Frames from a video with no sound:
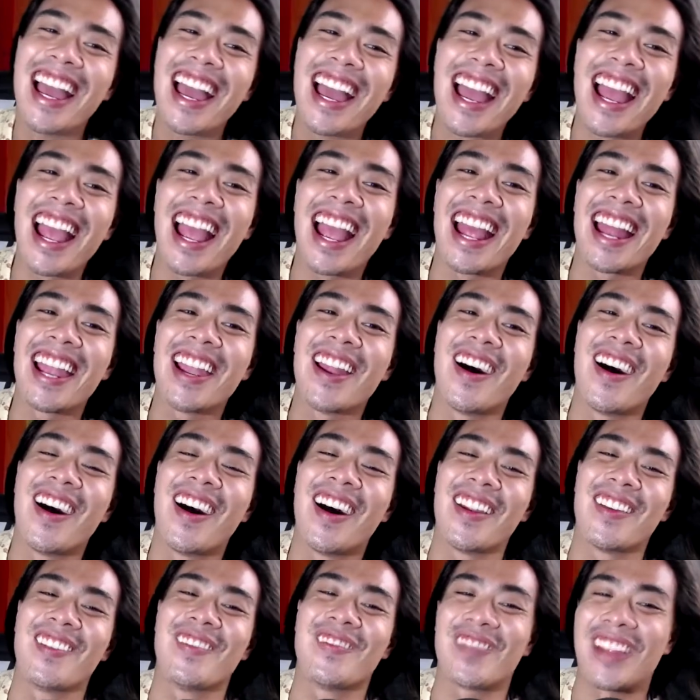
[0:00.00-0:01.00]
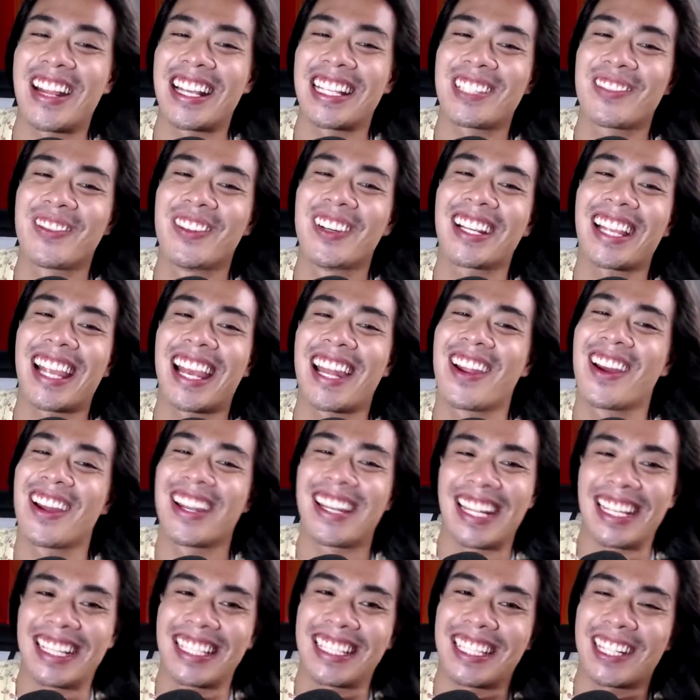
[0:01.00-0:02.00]
and on Facebook and on
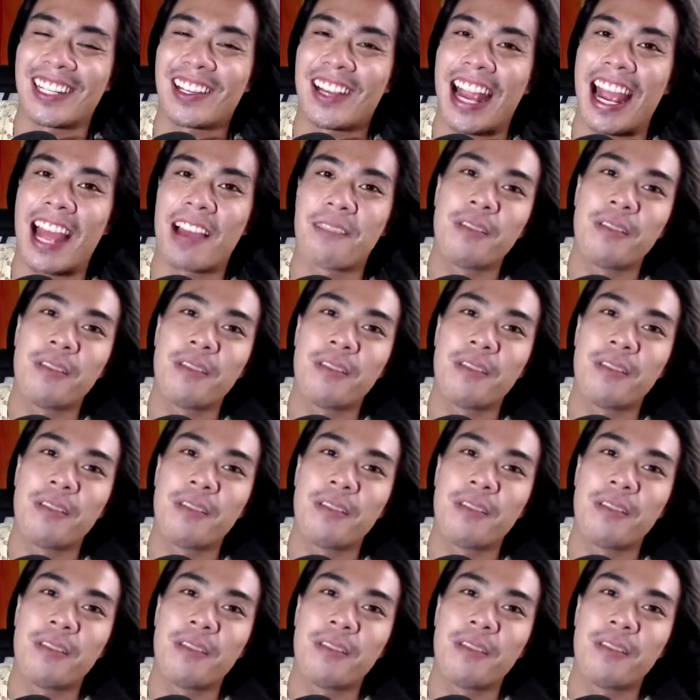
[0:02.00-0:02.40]
Instagram.